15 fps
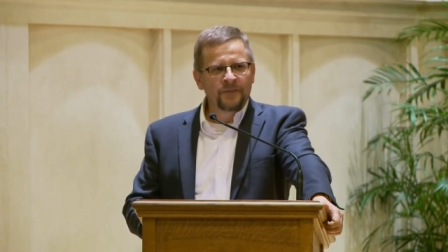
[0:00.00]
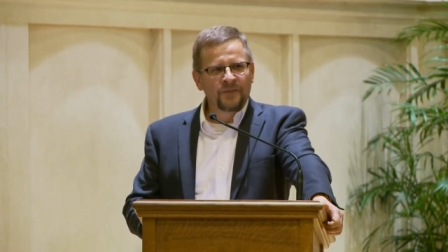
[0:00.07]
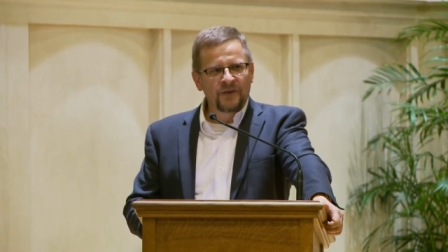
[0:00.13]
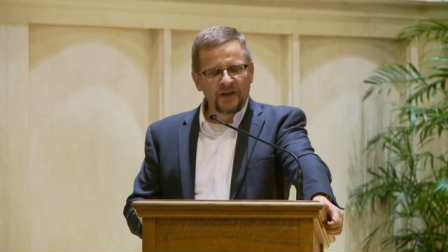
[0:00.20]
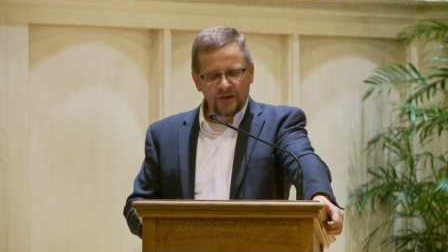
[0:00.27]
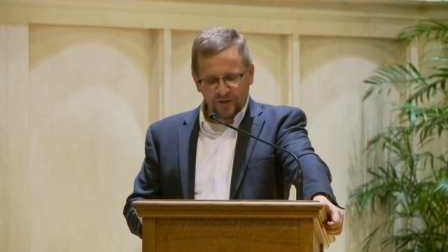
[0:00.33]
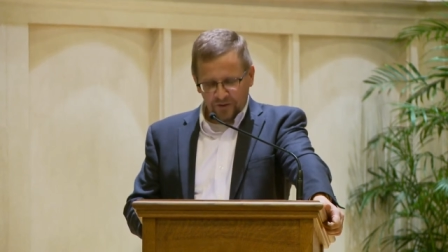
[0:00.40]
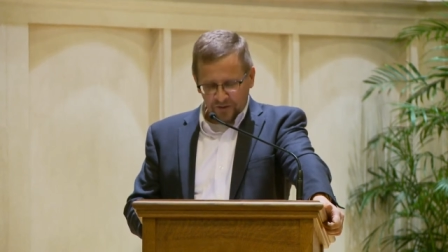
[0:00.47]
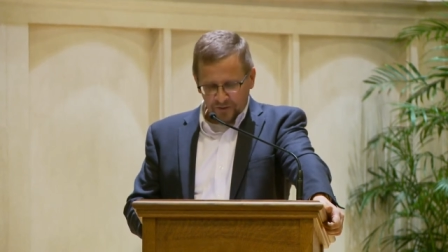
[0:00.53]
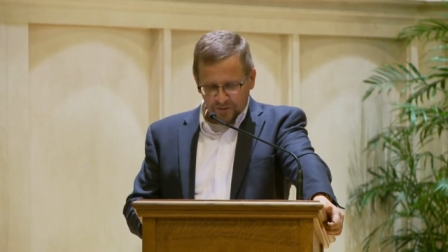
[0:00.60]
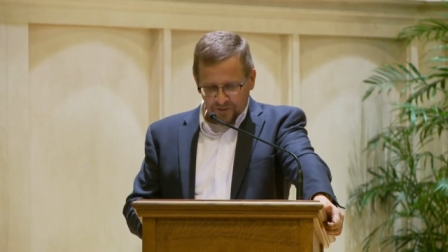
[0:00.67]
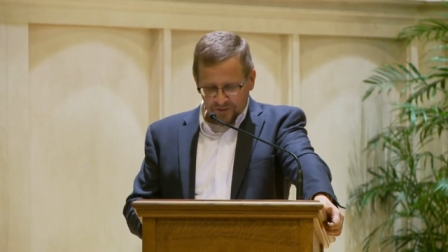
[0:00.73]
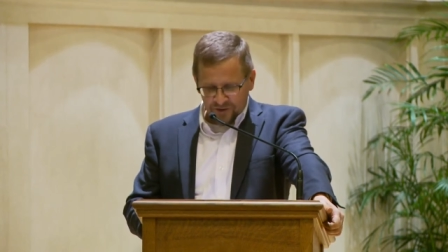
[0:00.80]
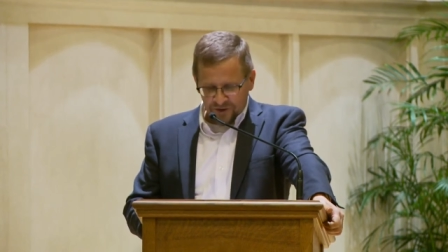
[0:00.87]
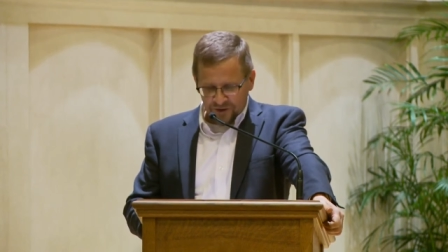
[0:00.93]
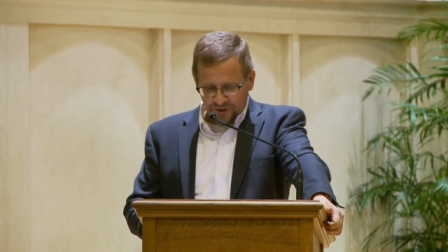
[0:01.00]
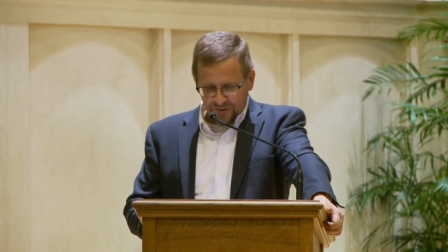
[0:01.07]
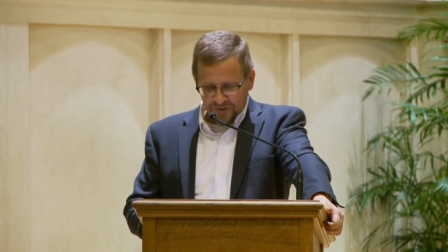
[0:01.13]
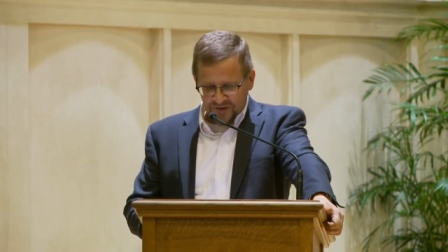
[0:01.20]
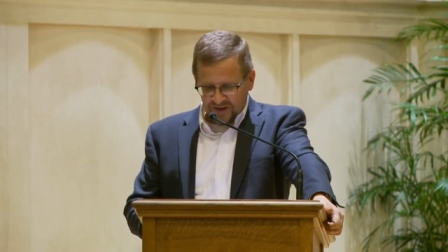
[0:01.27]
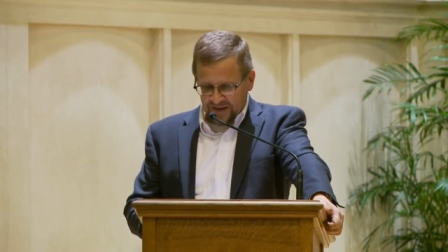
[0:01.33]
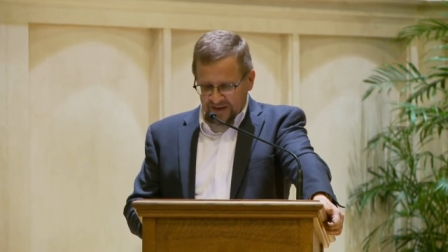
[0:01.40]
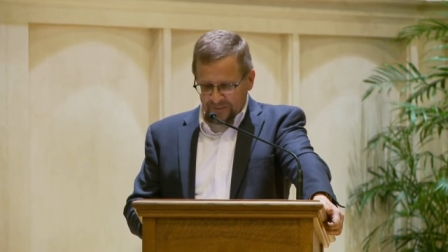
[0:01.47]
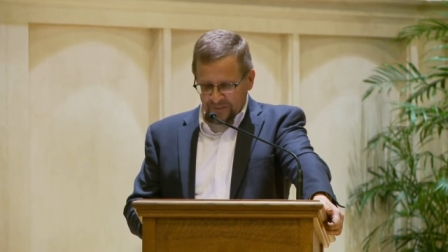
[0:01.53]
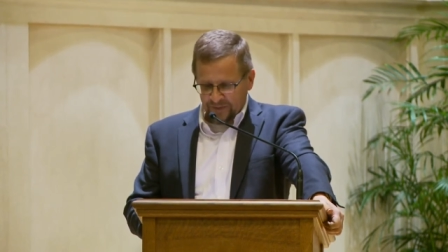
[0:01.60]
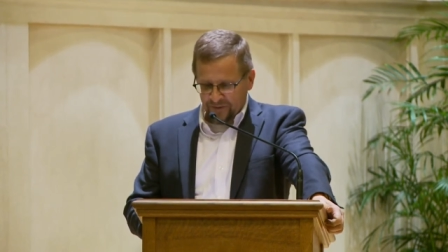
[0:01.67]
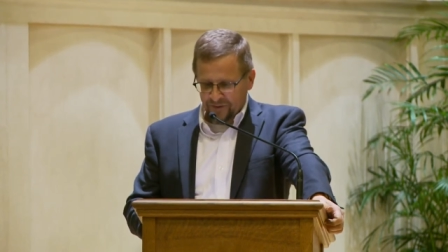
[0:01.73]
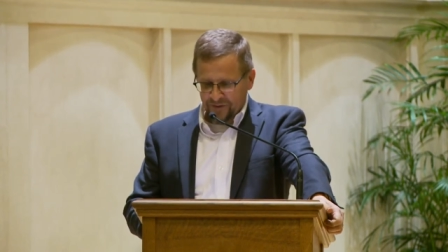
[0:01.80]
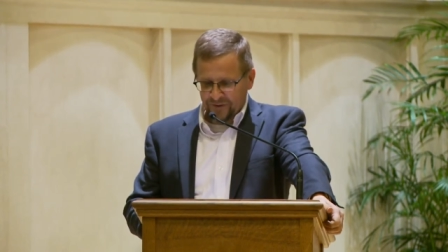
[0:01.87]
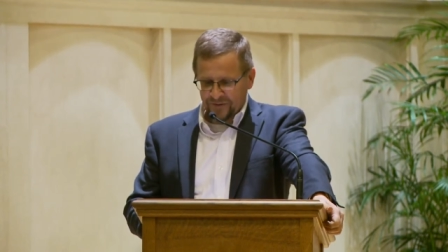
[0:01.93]
the earth shows
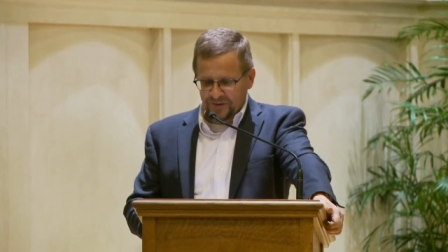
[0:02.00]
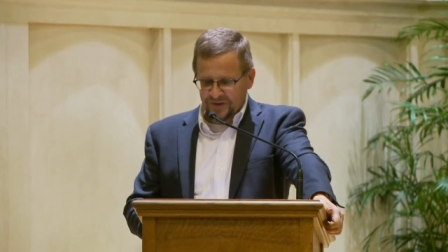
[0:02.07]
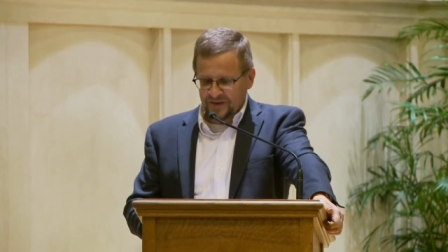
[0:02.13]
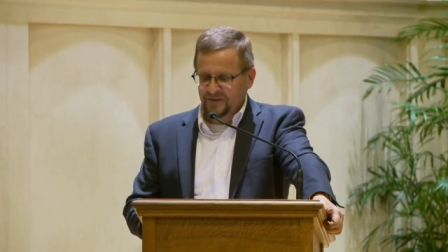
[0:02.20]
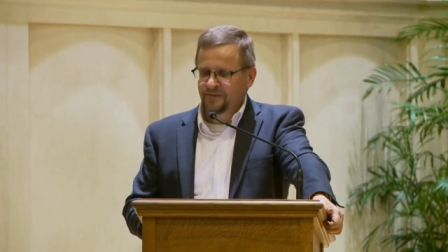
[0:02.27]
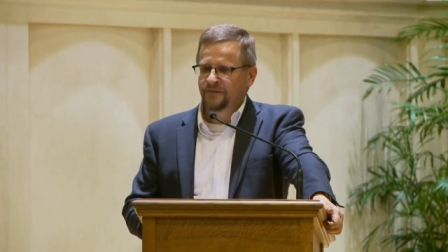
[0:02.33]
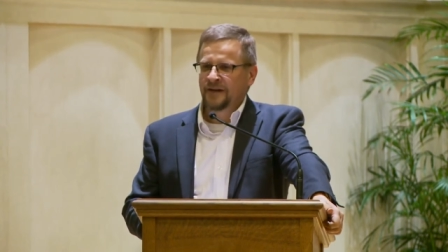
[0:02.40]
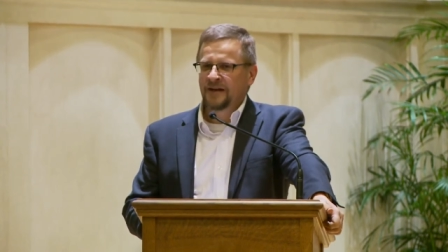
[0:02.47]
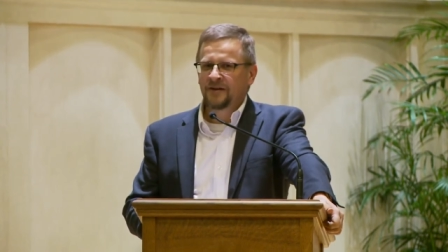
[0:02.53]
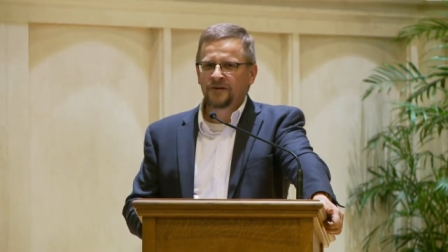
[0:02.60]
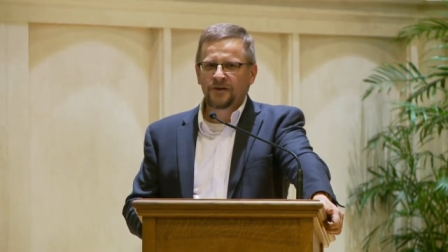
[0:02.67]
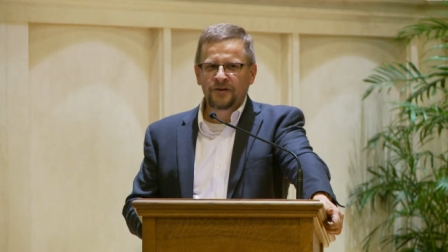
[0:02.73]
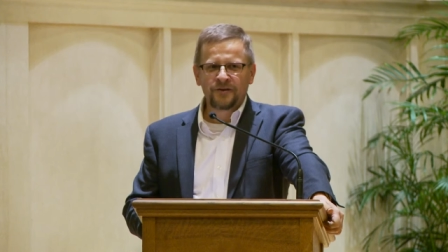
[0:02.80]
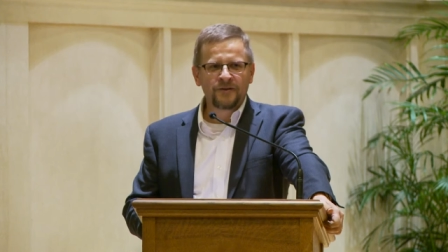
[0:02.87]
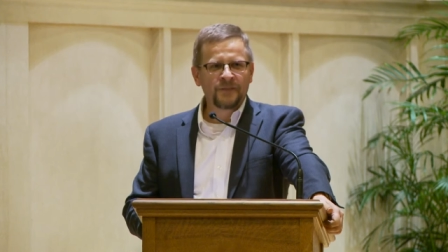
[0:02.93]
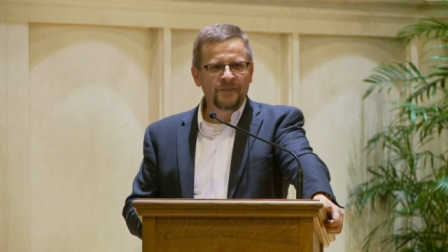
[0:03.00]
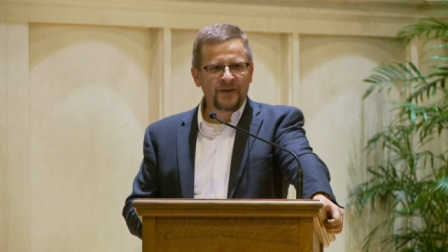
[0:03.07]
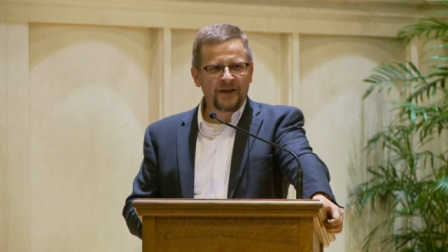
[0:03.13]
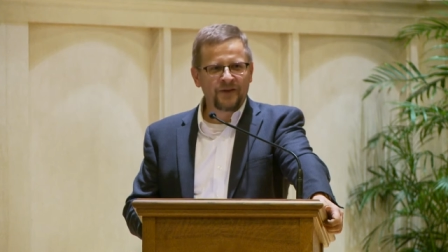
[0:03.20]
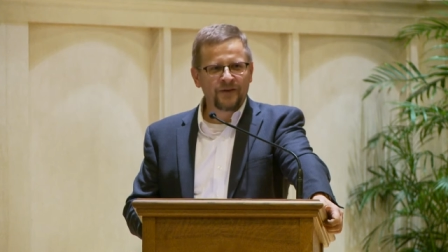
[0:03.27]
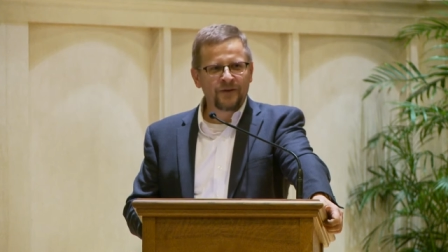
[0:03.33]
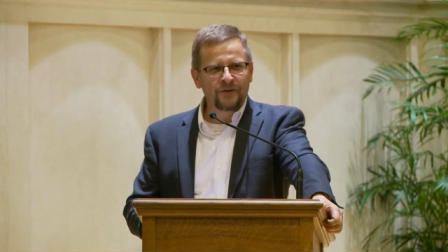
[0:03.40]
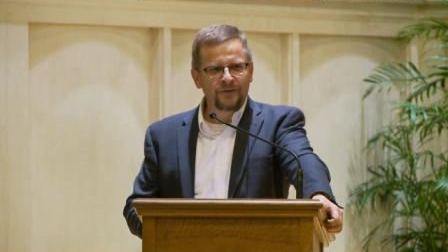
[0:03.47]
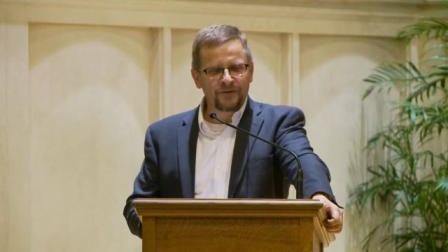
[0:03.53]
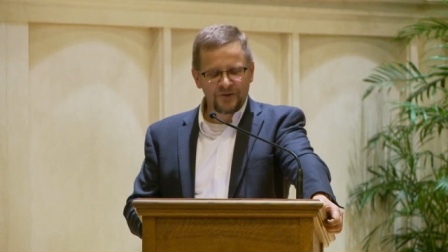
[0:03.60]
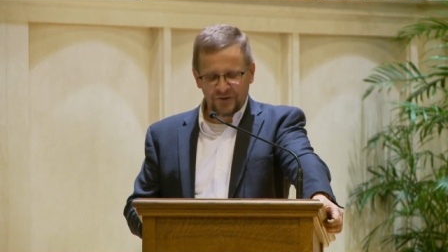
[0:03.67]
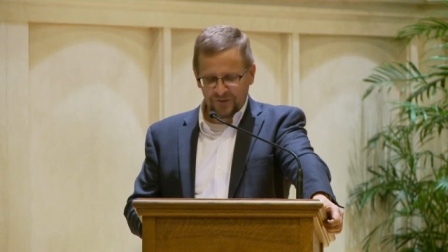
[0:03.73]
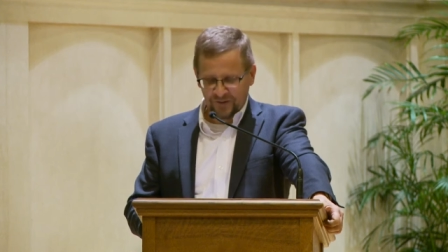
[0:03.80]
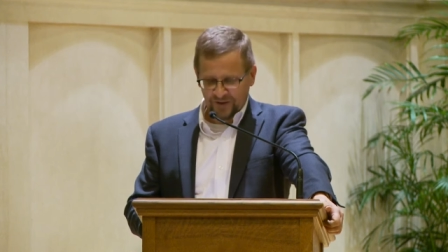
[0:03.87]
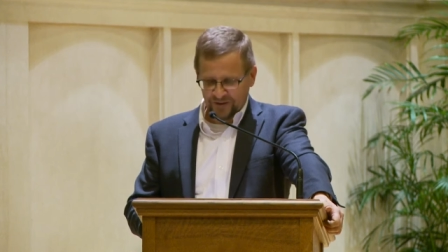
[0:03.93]
up those of value and those
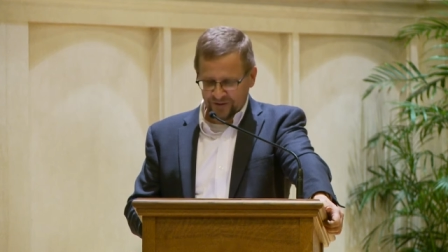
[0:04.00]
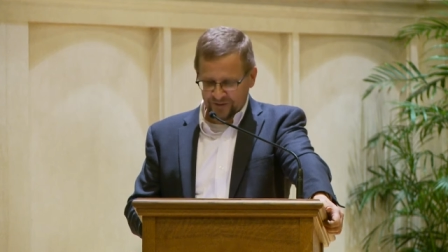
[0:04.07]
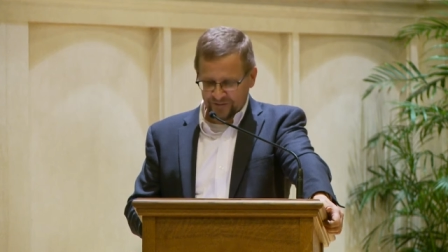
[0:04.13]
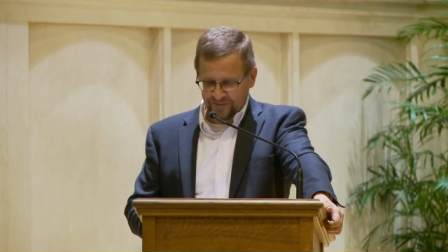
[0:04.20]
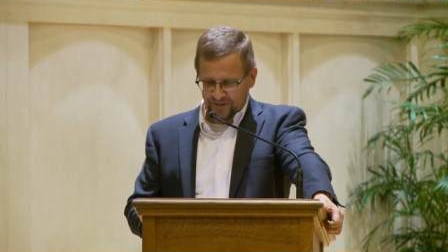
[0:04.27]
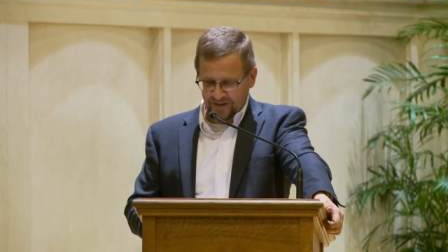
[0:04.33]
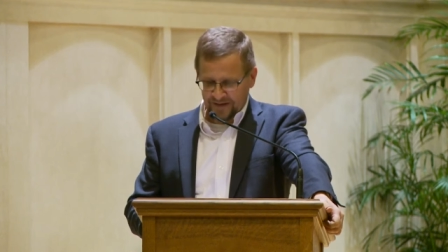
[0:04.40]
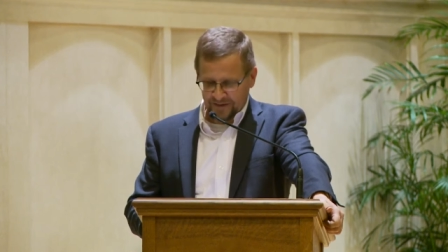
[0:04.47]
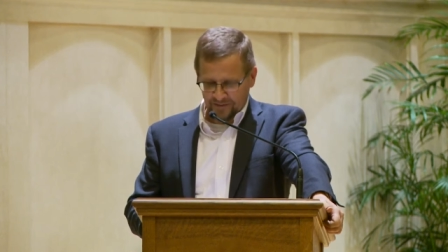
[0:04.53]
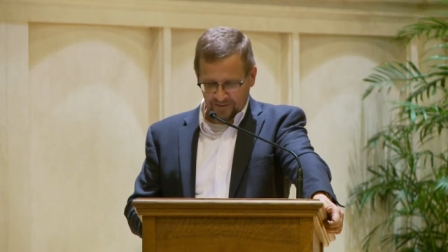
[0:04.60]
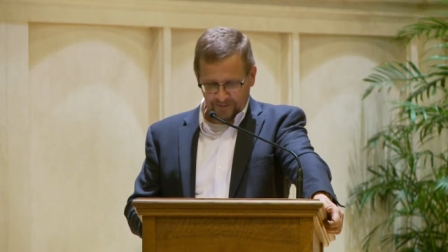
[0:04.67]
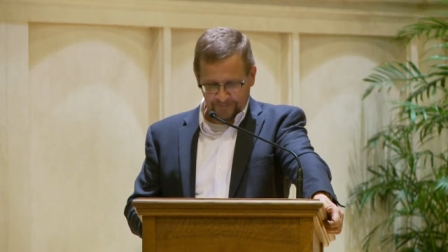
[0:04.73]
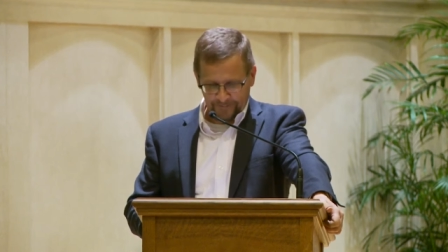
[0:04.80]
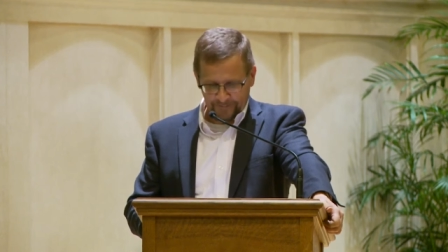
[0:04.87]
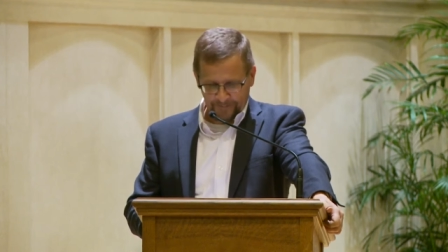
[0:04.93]
who are good for nothing.